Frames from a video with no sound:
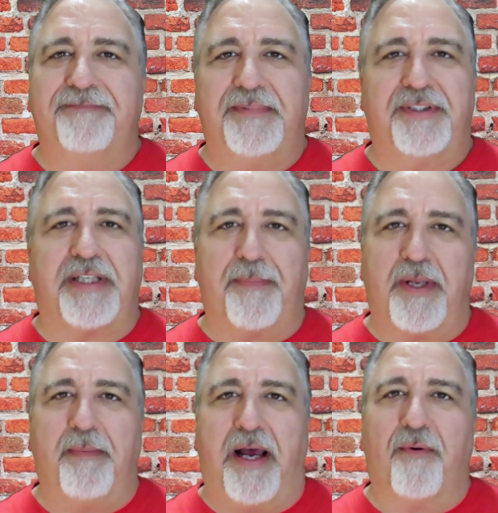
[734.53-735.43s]
there's
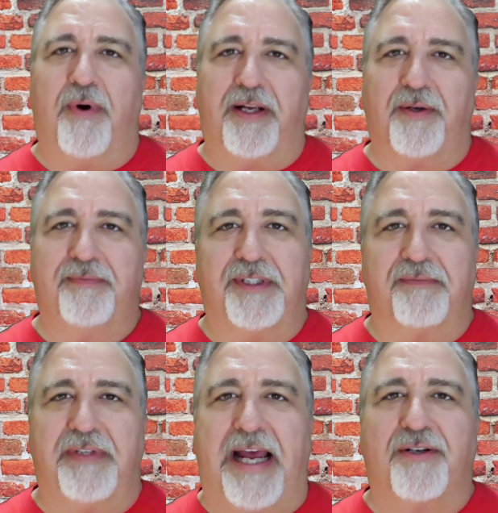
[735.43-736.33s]
something about
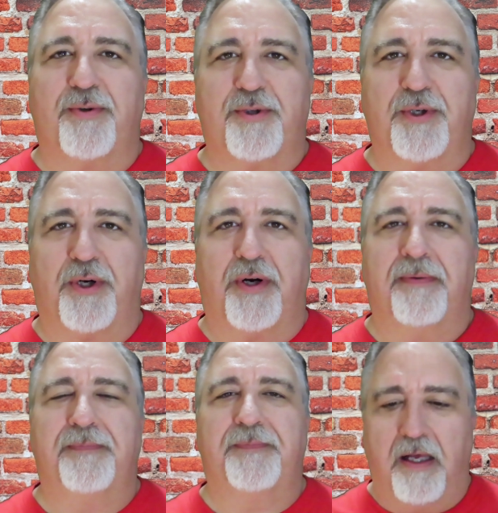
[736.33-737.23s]
natural sugar.